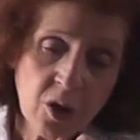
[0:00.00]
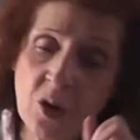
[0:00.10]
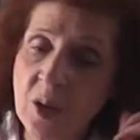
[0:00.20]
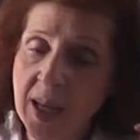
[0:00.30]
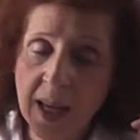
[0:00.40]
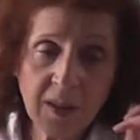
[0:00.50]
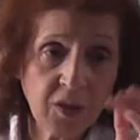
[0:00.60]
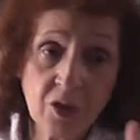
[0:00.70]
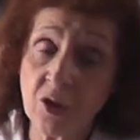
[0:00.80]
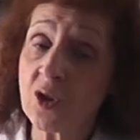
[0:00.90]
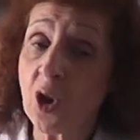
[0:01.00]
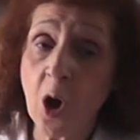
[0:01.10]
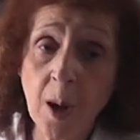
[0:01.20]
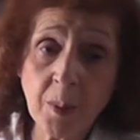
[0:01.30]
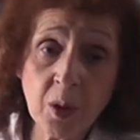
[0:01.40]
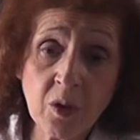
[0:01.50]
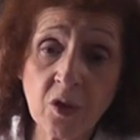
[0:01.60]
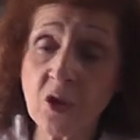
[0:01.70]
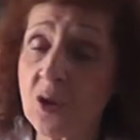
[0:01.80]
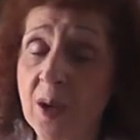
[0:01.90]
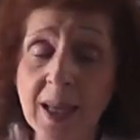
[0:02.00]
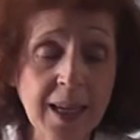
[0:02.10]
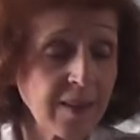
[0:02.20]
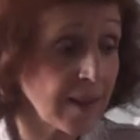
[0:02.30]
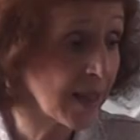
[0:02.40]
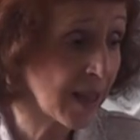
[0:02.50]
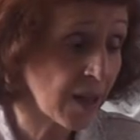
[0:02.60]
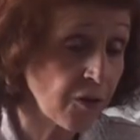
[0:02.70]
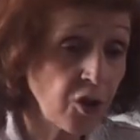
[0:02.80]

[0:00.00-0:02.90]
You can't do commerce. You can't live.